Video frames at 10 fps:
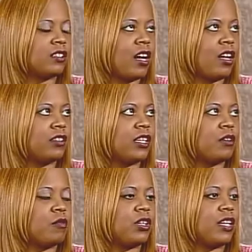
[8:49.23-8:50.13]
called
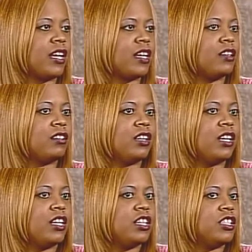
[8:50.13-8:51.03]
in one day, and
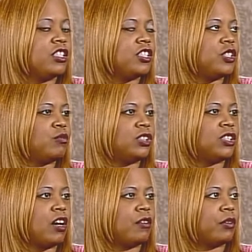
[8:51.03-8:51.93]
she was
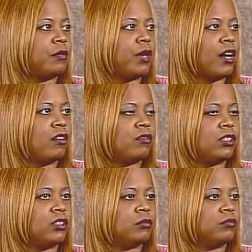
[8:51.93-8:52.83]
talking
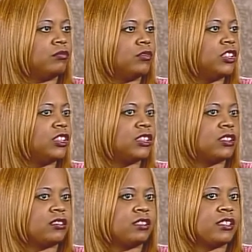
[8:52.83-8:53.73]
about, she just
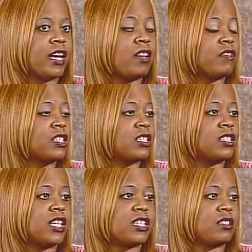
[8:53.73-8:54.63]
gave us a
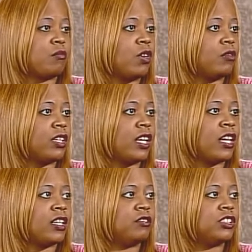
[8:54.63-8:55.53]
testimony,
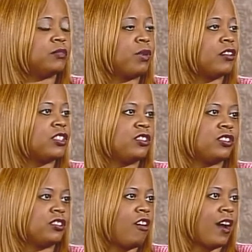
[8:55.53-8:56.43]
and it just brought tears
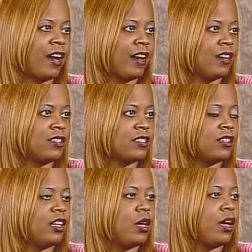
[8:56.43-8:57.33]
to our eyes.
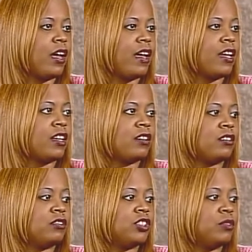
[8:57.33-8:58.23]

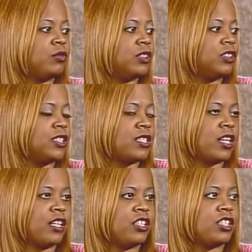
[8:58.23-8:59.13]
And she was just
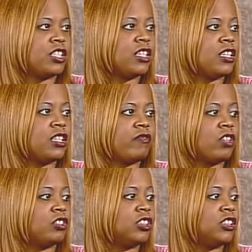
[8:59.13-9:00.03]
saying that she didn't even
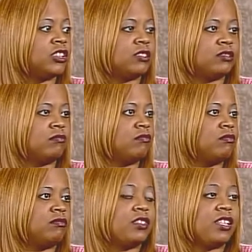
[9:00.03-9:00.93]
know, she just
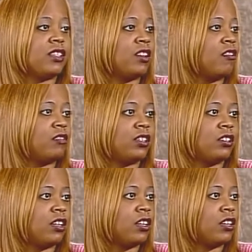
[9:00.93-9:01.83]
clicked on it.
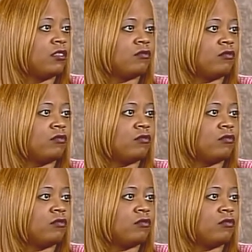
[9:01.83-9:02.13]
And